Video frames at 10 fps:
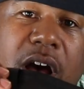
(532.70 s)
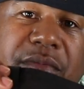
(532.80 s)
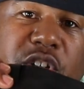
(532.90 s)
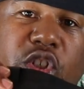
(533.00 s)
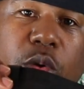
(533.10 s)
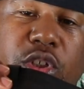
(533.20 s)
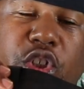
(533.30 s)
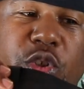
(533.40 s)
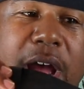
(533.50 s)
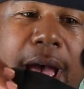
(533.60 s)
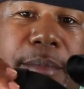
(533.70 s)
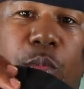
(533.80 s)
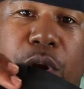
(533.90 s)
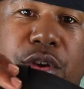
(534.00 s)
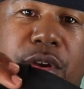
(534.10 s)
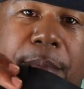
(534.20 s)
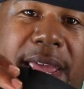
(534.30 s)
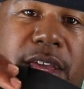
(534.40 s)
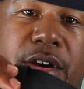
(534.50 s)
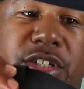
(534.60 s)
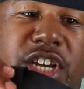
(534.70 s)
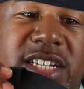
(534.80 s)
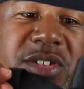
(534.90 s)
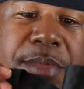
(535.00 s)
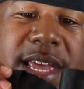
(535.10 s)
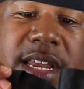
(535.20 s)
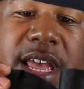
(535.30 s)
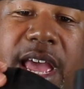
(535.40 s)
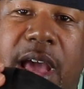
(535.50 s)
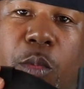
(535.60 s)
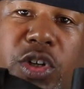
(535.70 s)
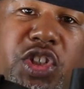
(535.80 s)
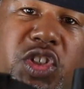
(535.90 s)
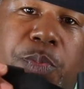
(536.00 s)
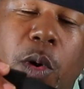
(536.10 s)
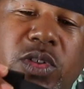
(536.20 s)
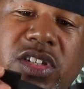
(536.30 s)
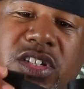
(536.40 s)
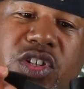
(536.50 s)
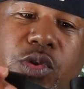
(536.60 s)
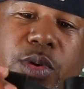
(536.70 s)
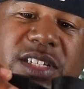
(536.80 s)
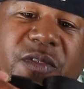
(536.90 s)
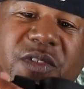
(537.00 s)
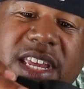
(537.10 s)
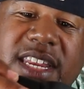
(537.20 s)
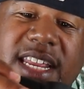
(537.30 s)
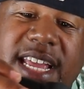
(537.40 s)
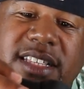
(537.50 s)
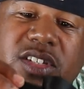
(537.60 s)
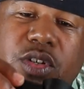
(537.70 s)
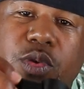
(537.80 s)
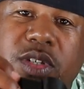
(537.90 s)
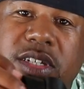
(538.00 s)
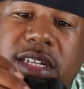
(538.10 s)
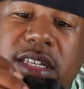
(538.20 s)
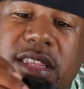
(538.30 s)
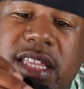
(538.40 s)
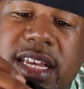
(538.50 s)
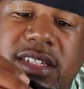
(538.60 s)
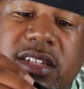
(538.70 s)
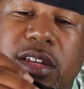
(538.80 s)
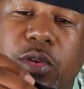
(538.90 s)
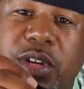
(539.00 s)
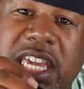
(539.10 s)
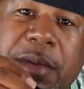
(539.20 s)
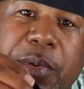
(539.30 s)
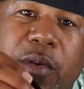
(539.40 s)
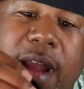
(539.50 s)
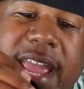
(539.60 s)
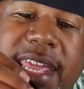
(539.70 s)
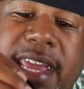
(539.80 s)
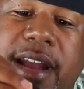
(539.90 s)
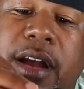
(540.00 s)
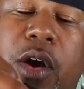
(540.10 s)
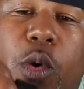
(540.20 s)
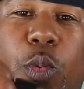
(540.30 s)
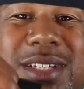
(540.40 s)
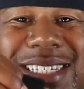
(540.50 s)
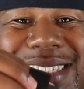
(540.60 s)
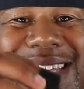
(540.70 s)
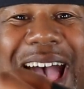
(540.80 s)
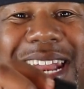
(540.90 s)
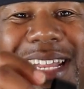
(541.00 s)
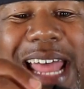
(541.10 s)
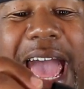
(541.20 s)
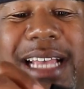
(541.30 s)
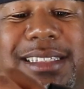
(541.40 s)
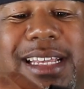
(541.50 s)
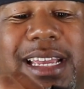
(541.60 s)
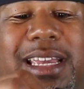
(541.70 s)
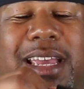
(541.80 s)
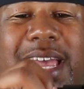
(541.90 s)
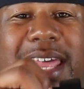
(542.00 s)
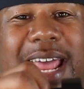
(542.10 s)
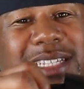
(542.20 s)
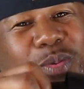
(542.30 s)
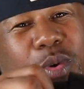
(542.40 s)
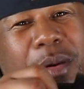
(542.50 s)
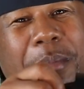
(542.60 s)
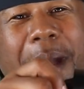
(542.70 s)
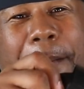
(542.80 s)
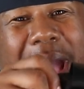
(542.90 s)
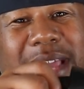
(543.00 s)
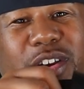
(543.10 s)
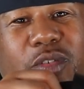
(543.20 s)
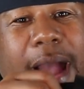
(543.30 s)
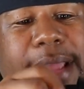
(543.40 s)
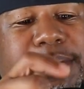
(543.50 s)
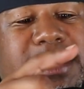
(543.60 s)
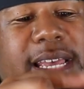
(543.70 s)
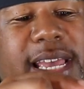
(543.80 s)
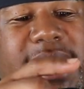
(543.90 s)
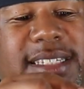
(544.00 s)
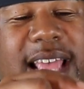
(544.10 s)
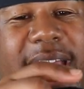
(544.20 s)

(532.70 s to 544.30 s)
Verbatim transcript: of the shoulder strap where you can make your adjustment. And what you're supposed to do is feed it into this little keeper right here, which is not elastic. And that's one of my minor gripes, is